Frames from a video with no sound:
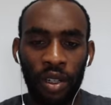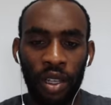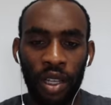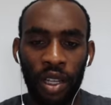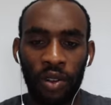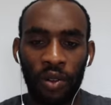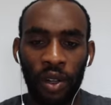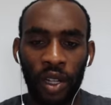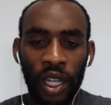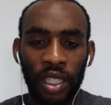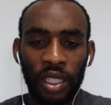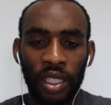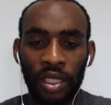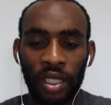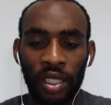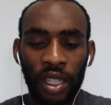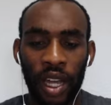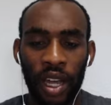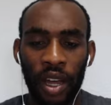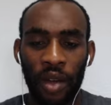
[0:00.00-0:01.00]
in relation
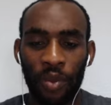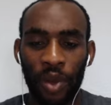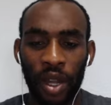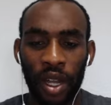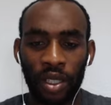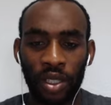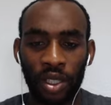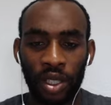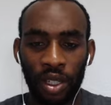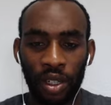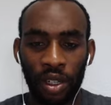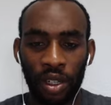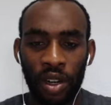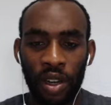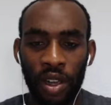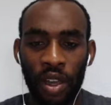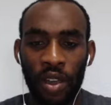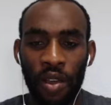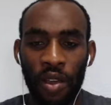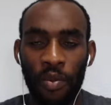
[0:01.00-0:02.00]
to that. I'm not sure,
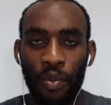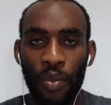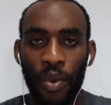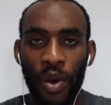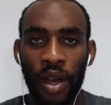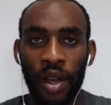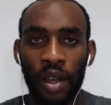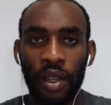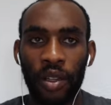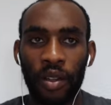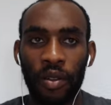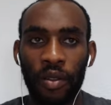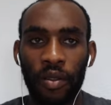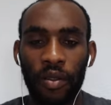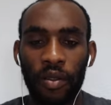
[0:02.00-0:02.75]
but.